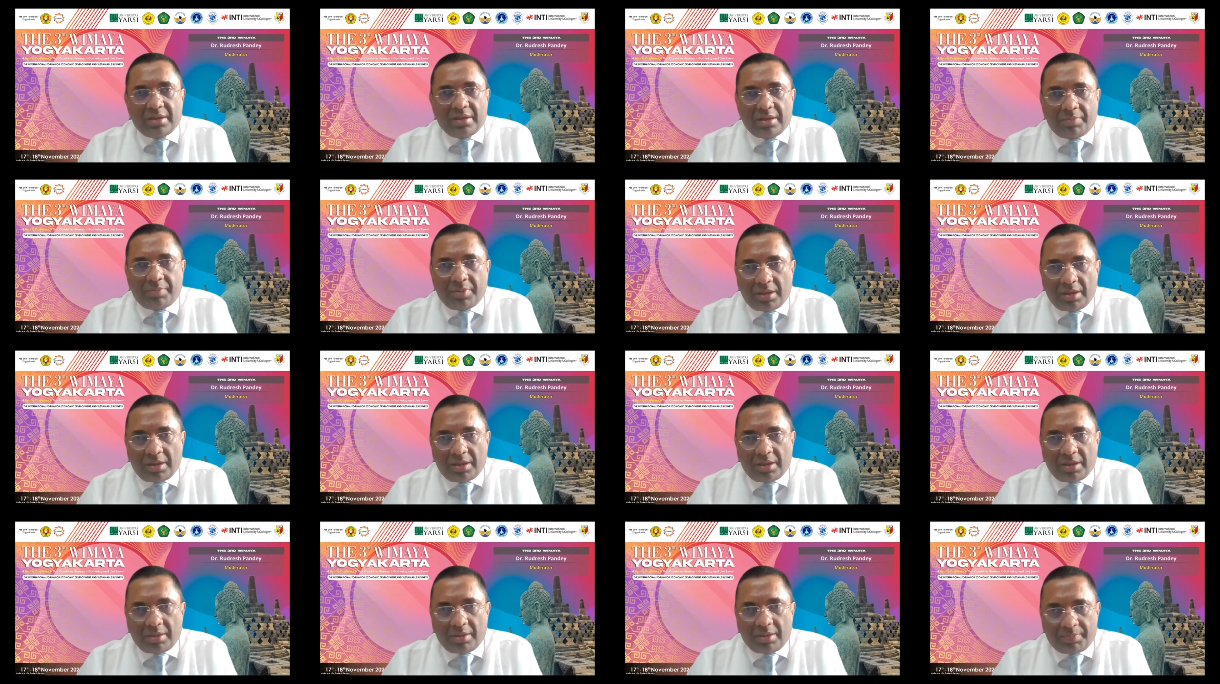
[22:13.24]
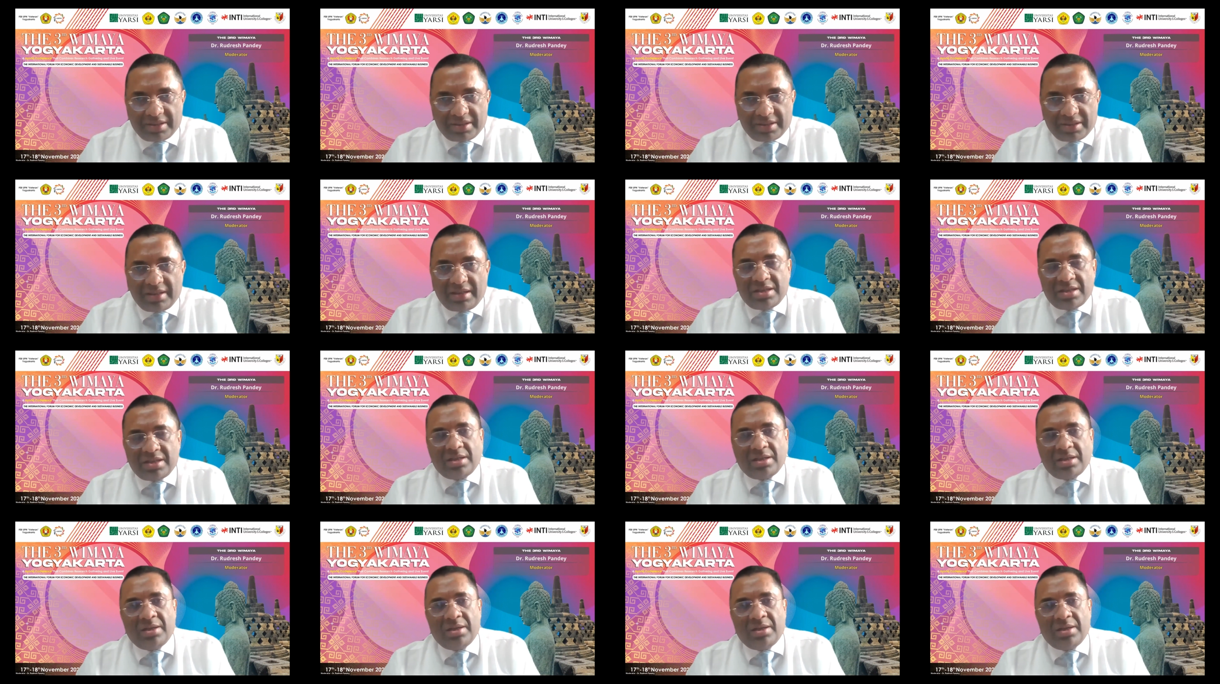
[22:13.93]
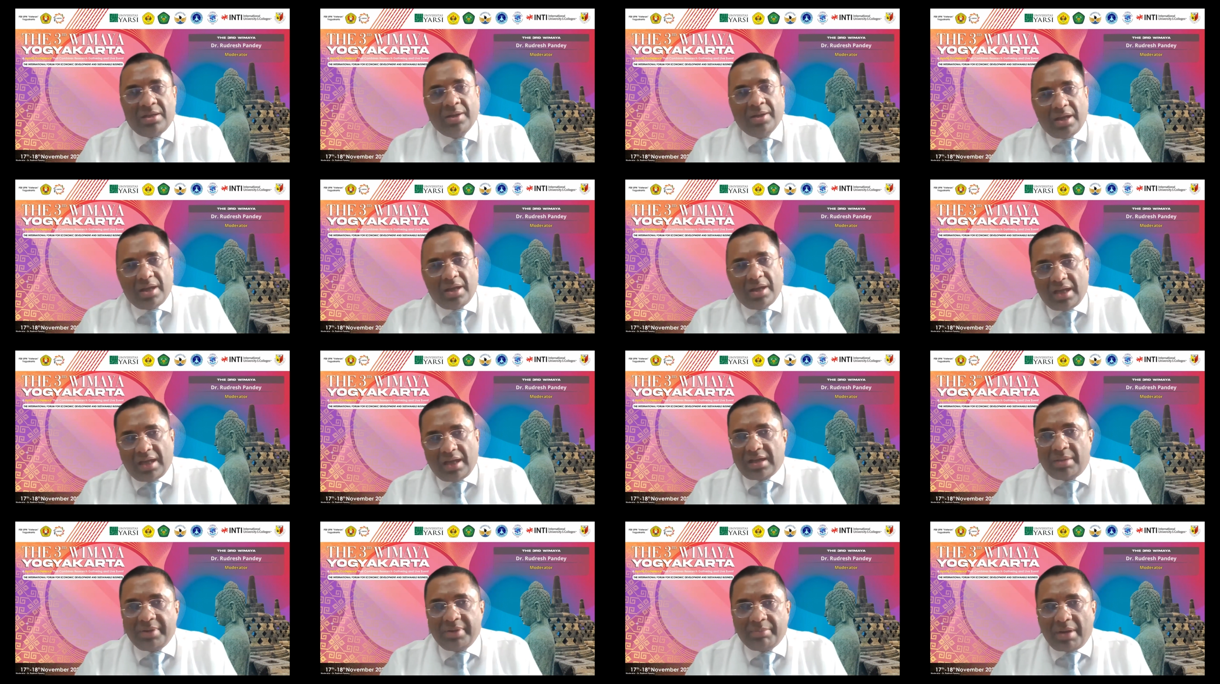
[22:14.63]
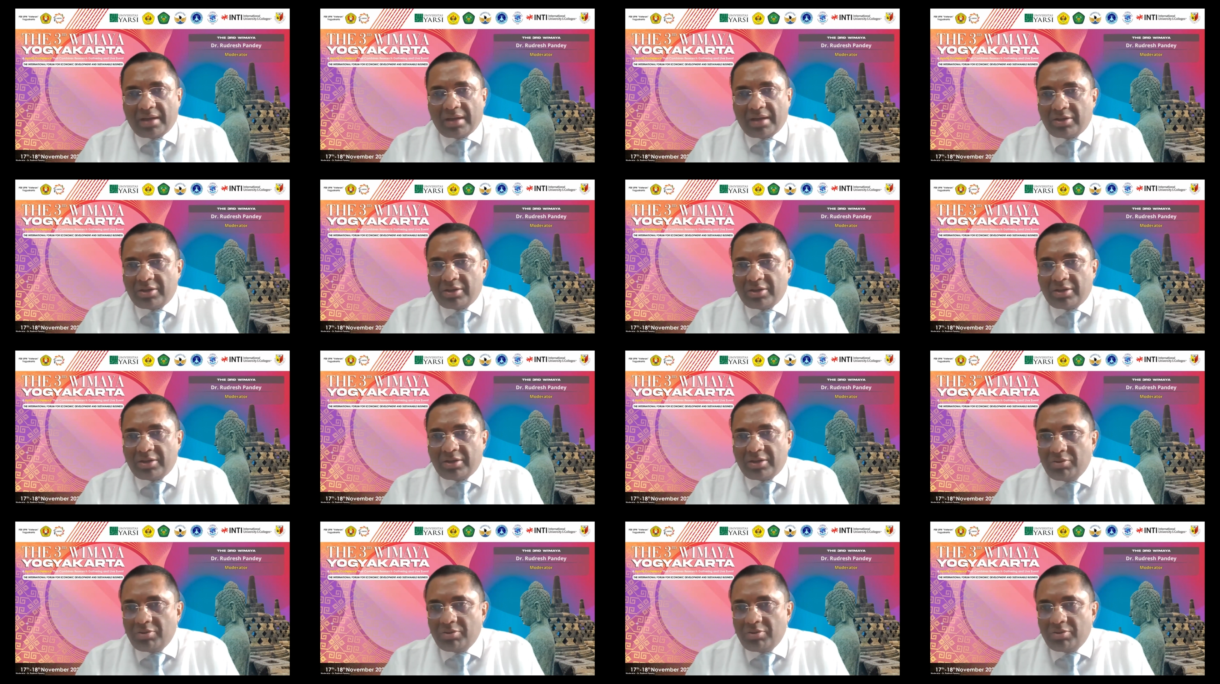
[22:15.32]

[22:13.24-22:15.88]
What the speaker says: presentation and coming back to us.